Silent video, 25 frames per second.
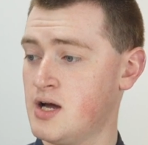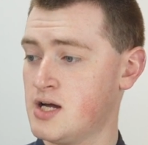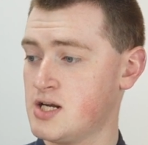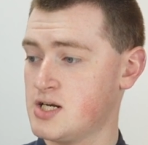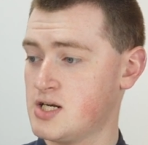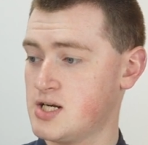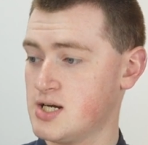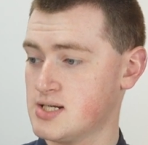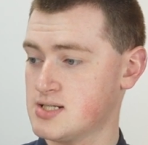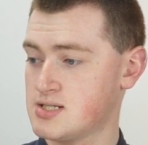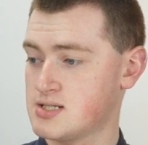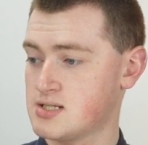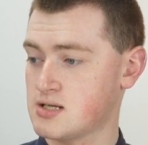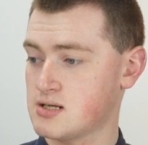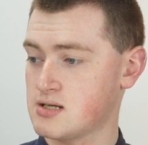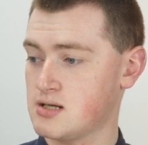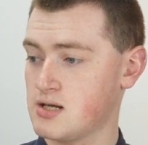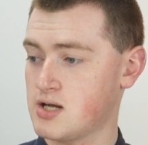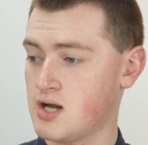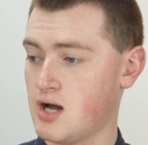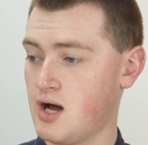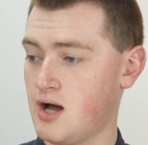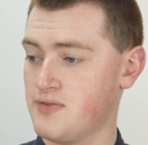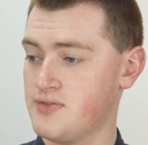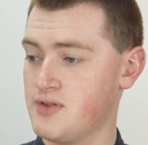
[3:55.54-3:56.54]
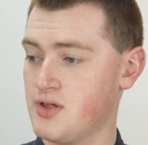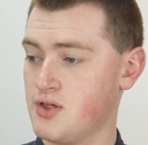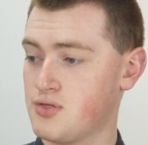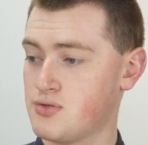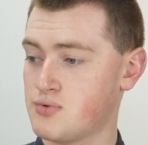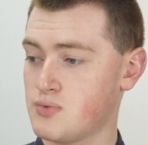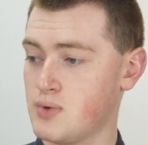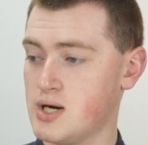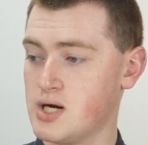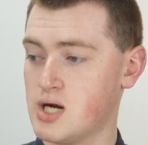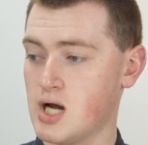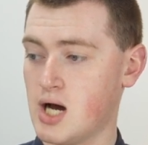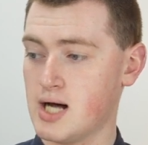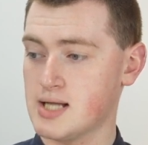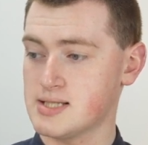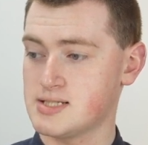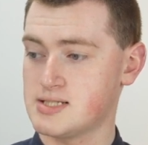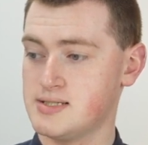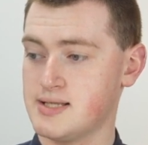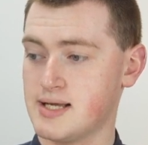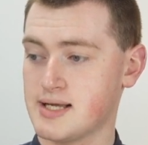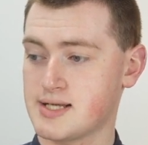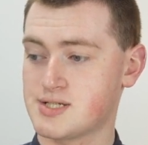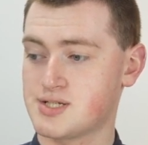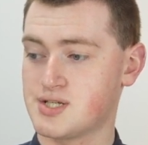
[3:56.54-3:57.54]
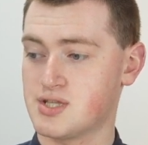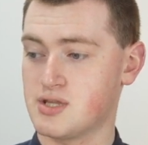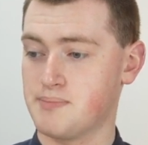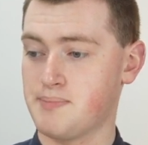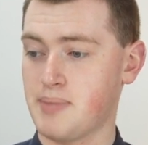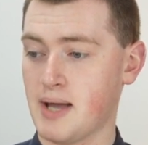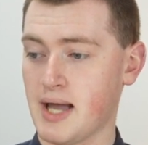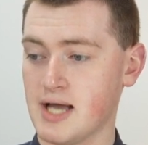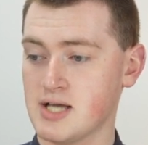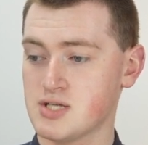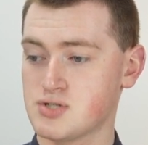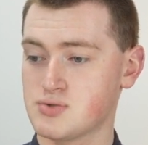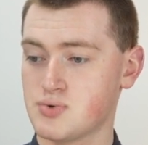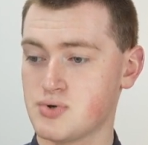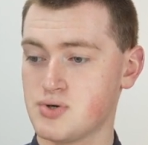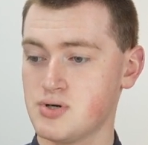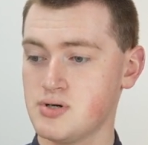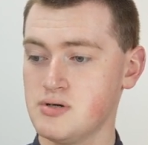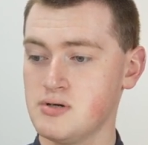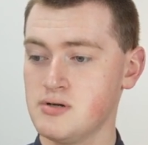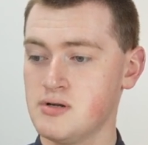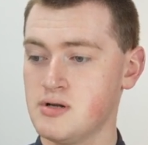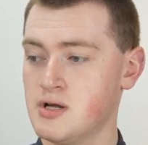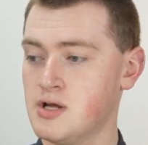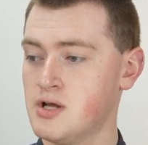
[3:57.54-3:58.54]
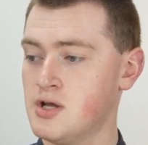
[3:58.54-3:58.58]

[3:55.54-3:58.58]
Just click on the three dots next to the password.